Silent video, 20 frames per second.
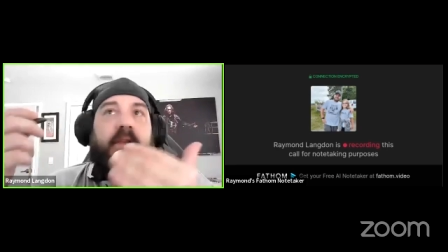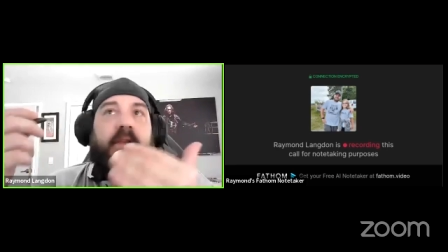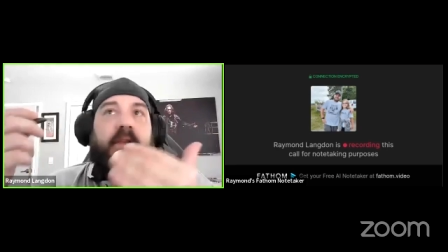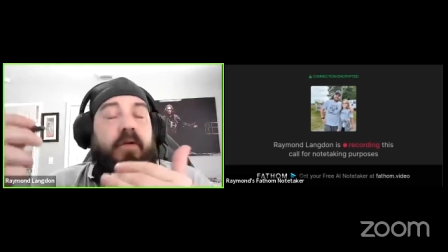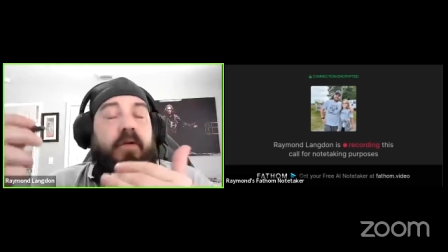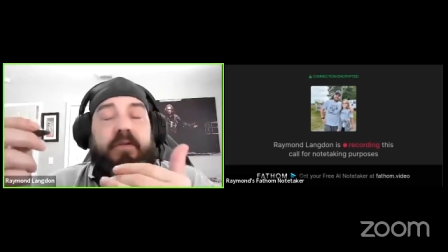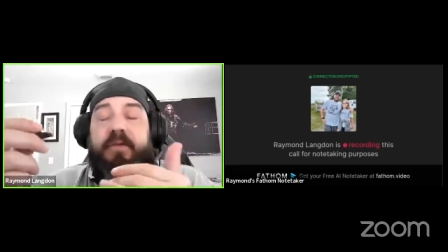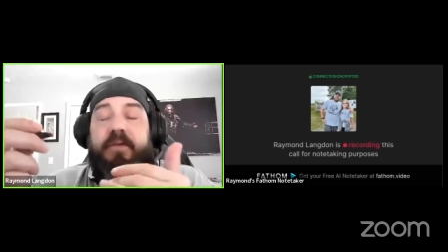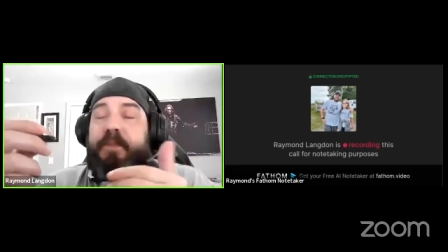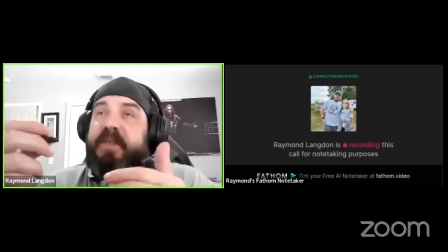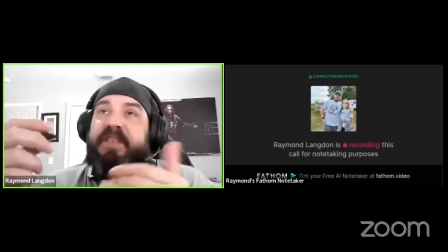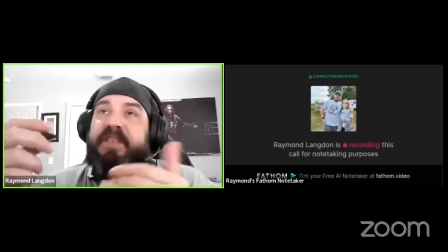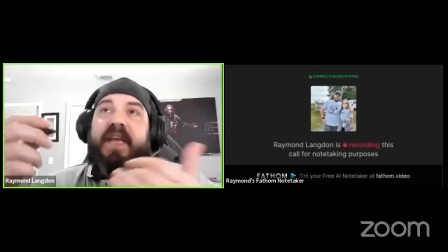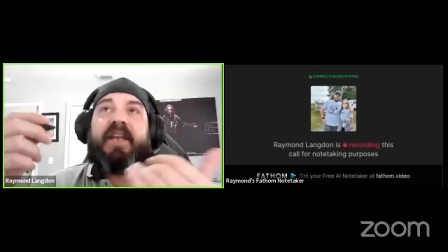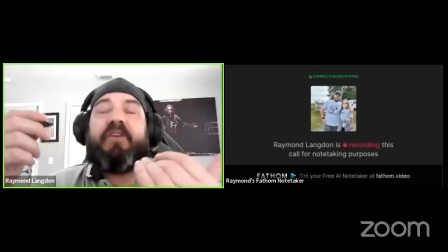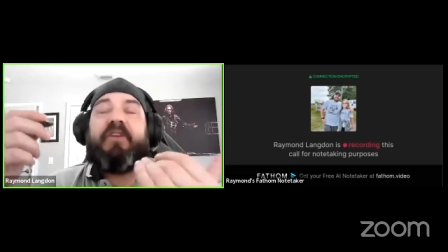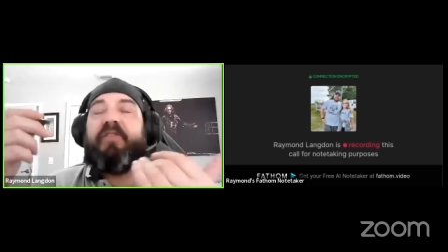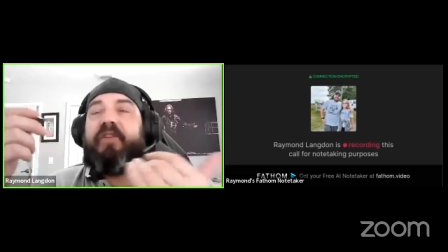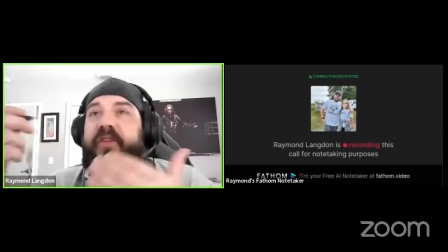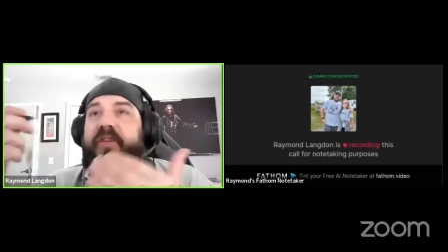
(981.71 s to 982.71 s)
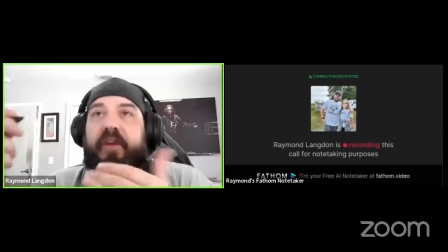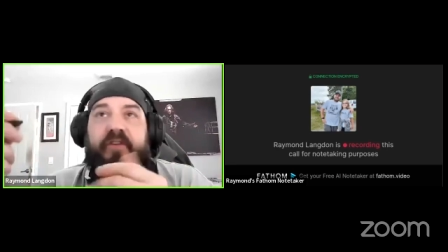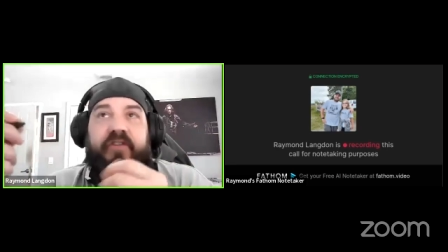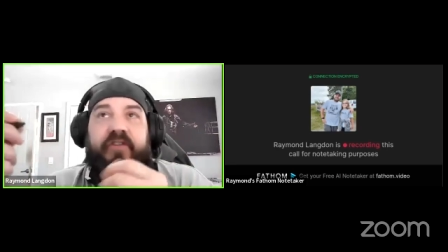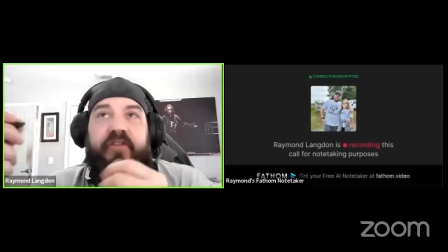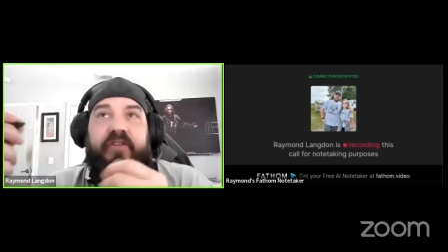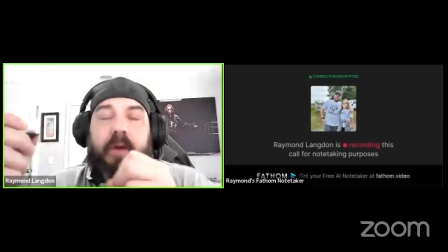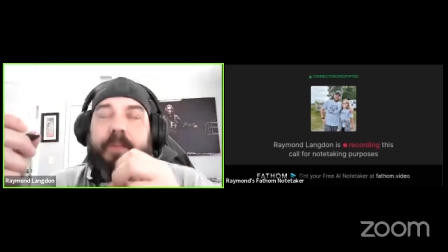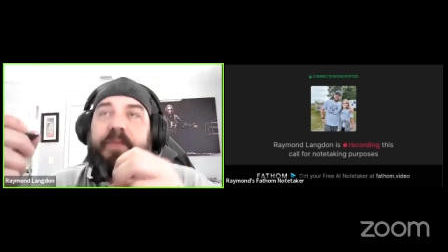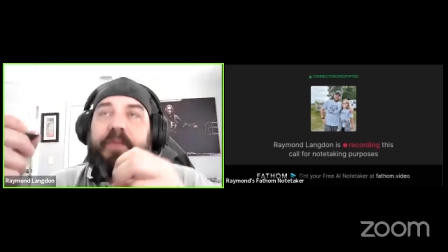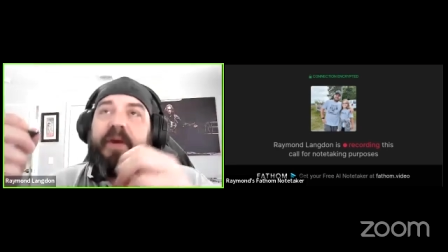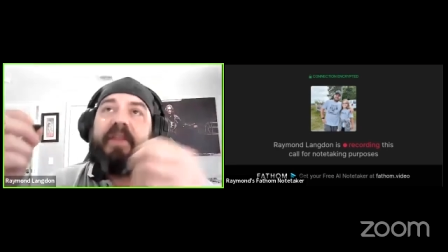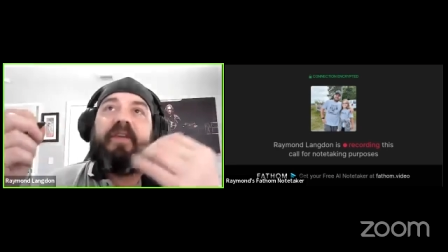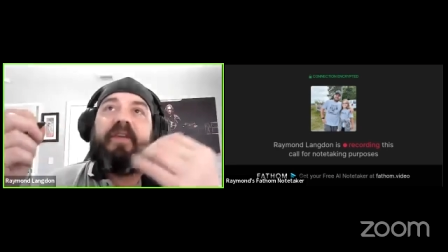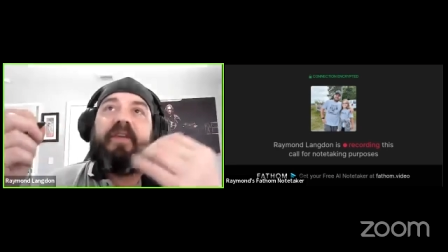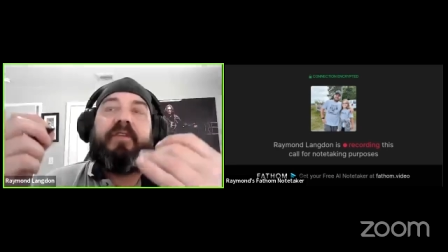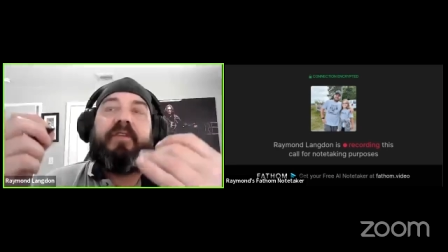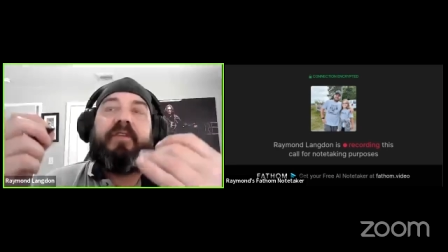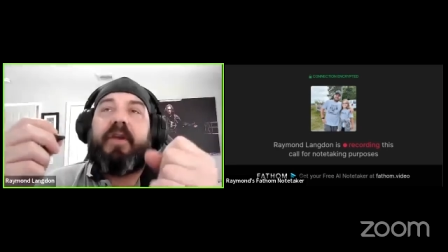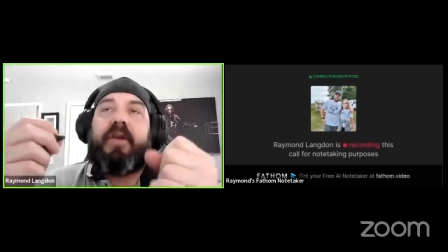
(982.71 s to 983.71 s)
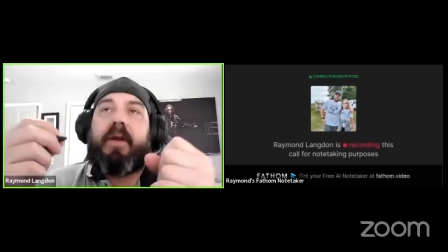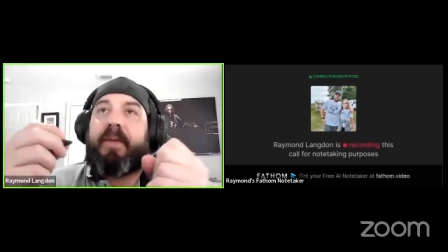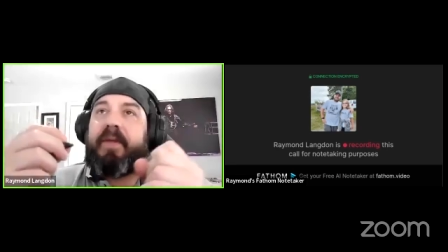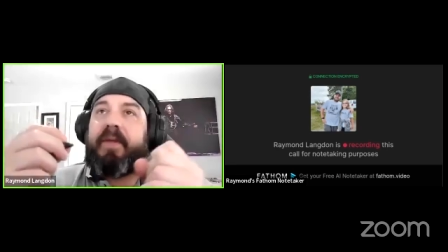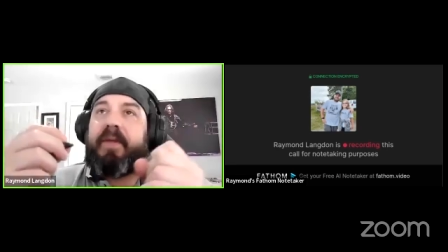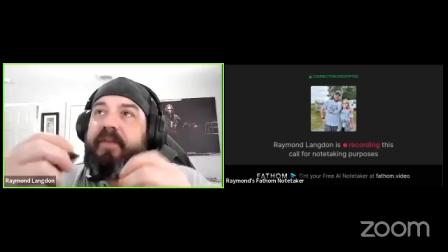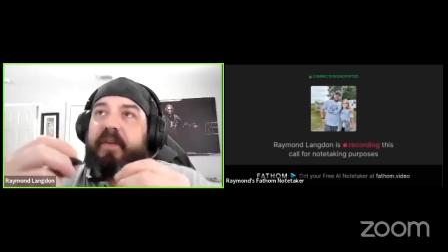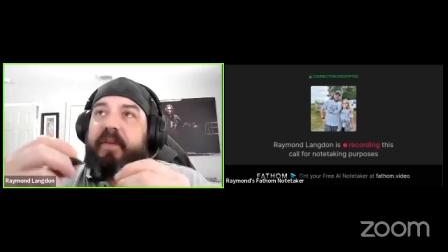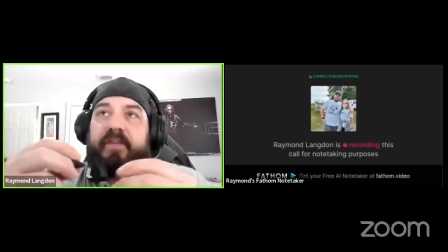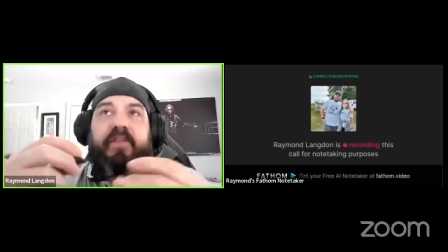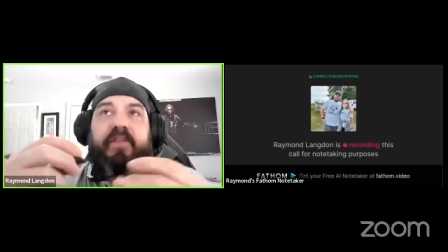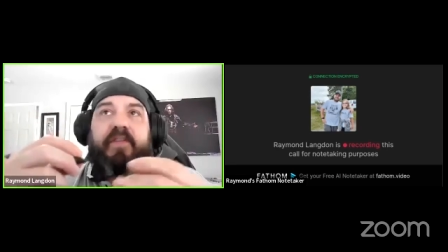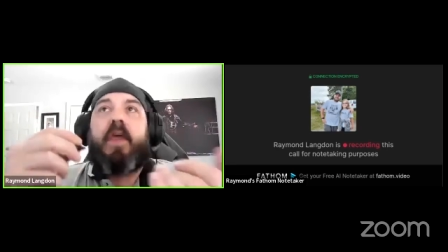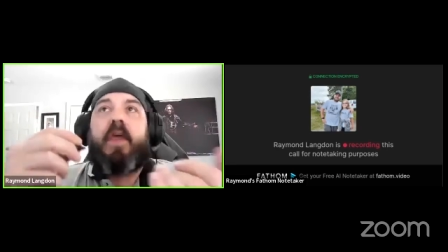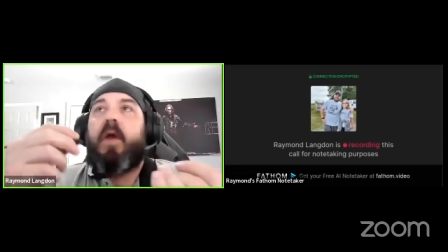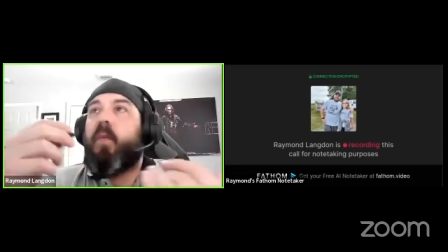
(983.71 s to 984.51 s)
close percentages and show up rates into your business